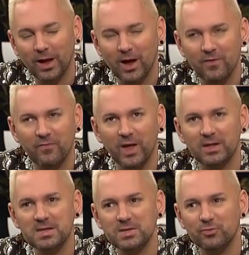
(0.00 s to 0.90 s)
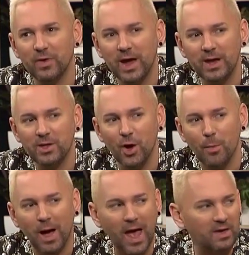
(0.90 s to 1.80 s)
I kind of fell into
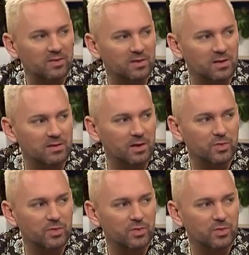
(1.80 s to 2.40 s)
radio by accident.